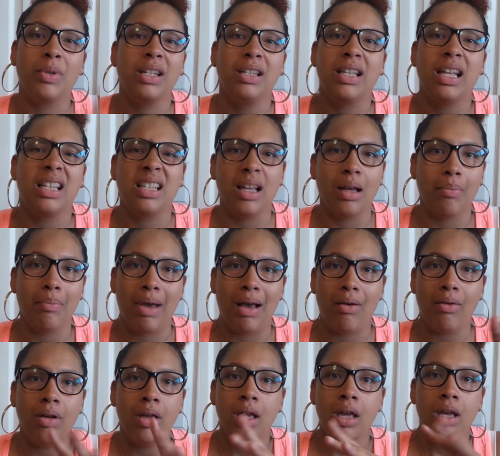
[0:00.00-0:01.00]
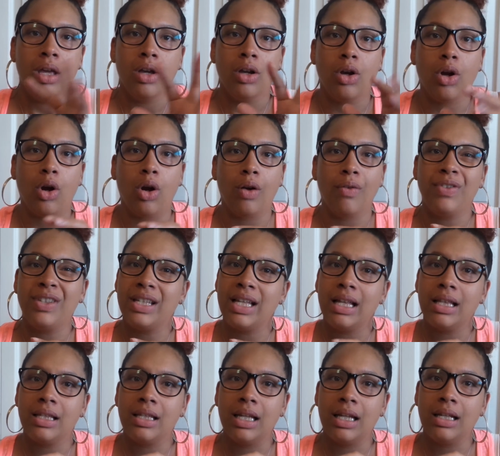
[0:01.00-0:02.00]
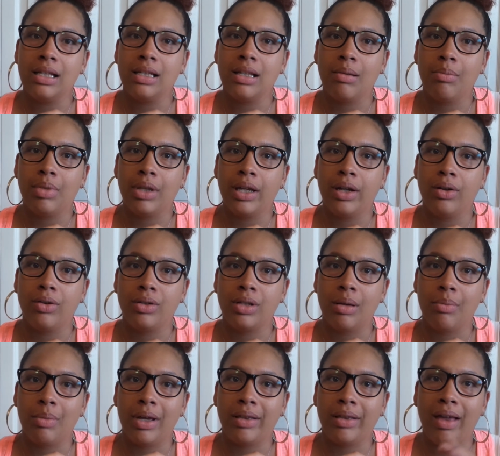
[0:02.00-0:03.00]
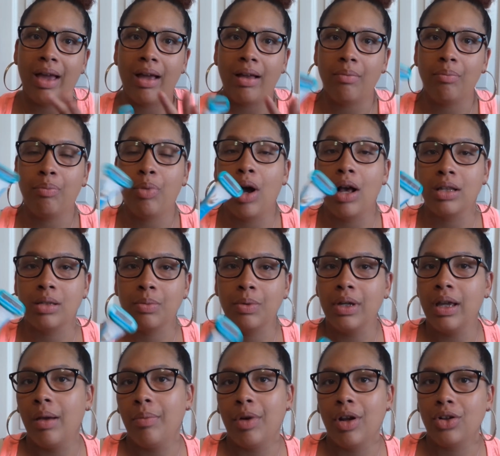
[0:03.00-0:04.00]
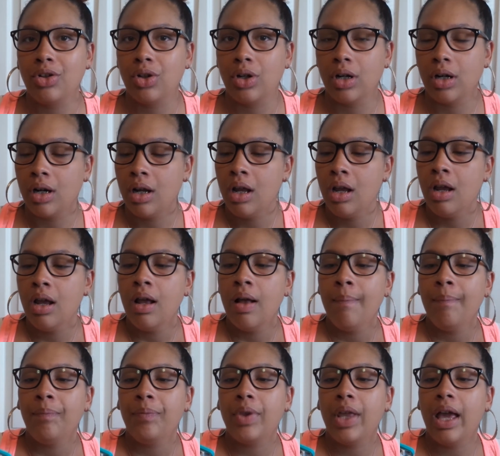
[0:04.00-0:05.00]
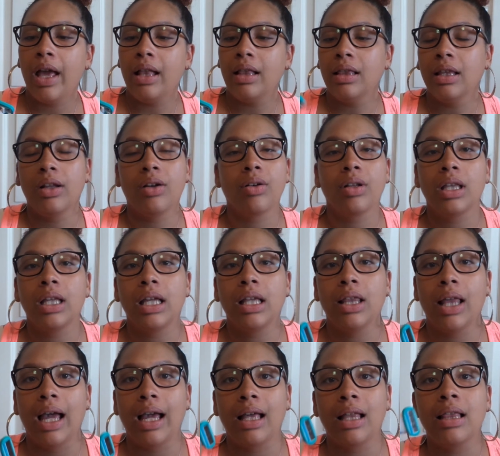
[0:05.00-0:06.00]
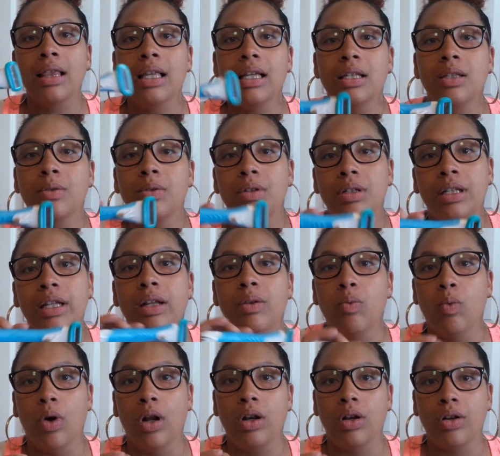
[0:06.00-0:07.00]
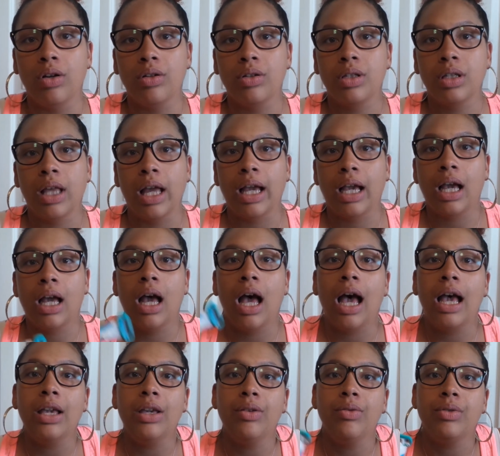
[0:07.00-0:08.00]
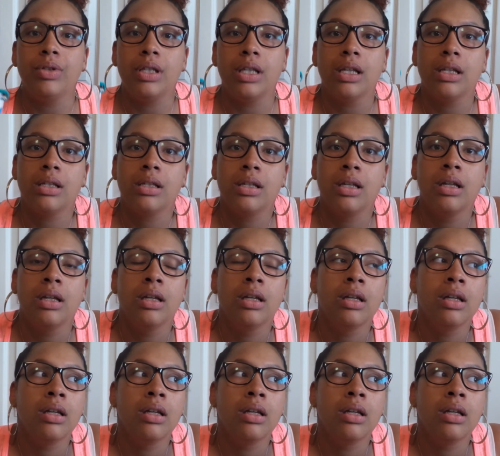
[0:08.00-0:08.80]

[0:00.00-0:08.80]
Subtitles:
but it said something about curve sensing something or something like that. Possibly, I'm not sure. And literally, like, this did wonders. Like, I used this,